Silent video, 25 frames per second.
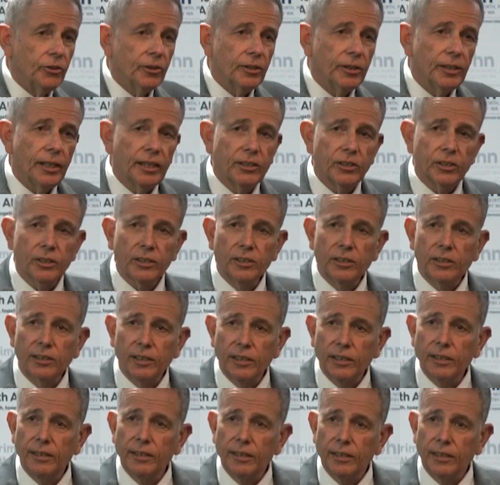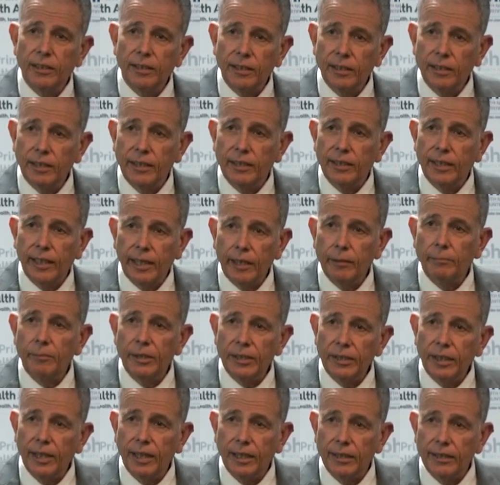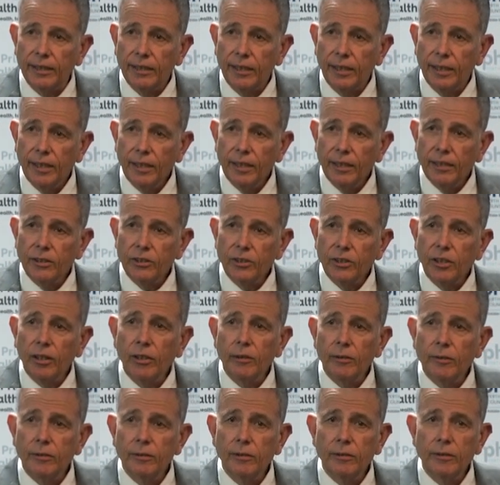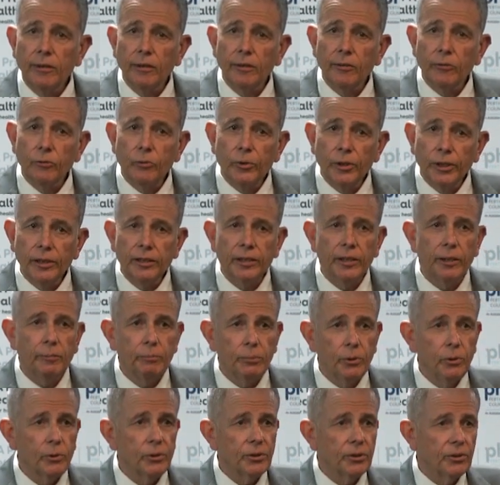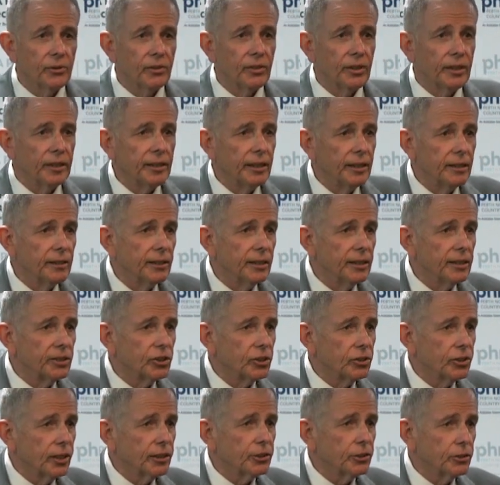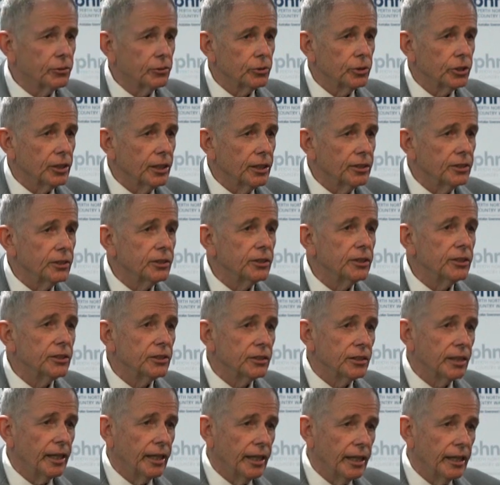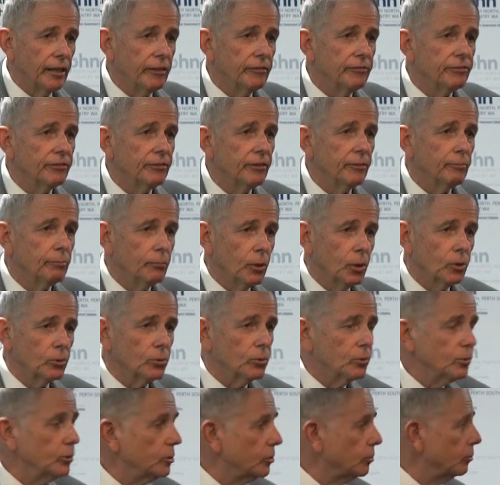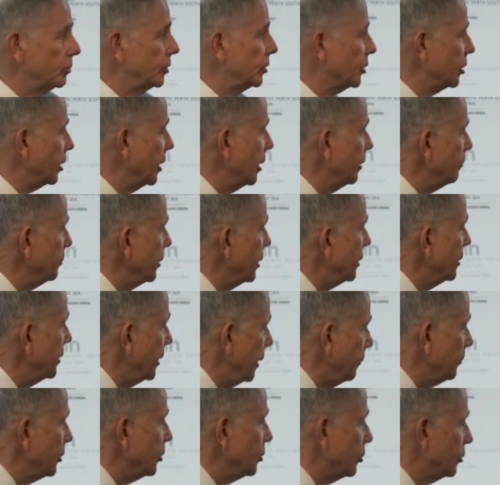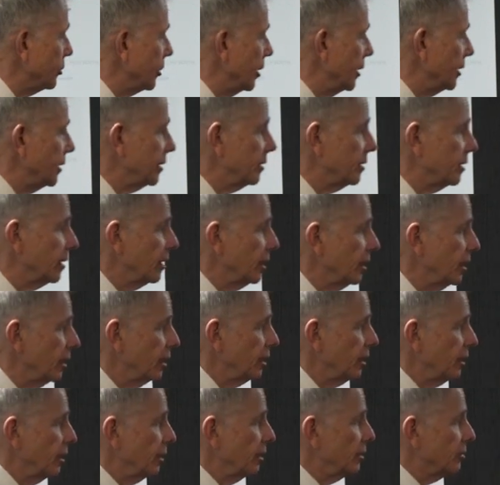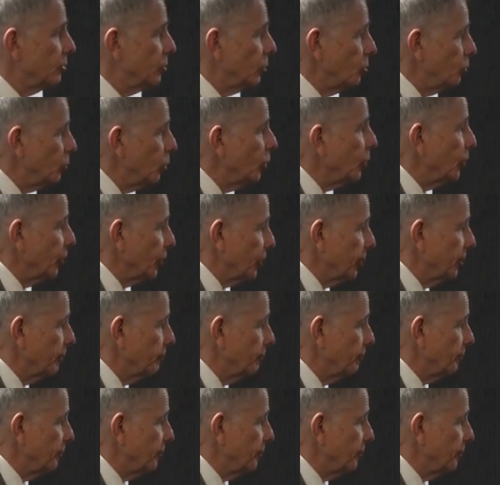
can actually see that it can be done. So the really important thing in these structural changes is to have models which can be demonstrated to work,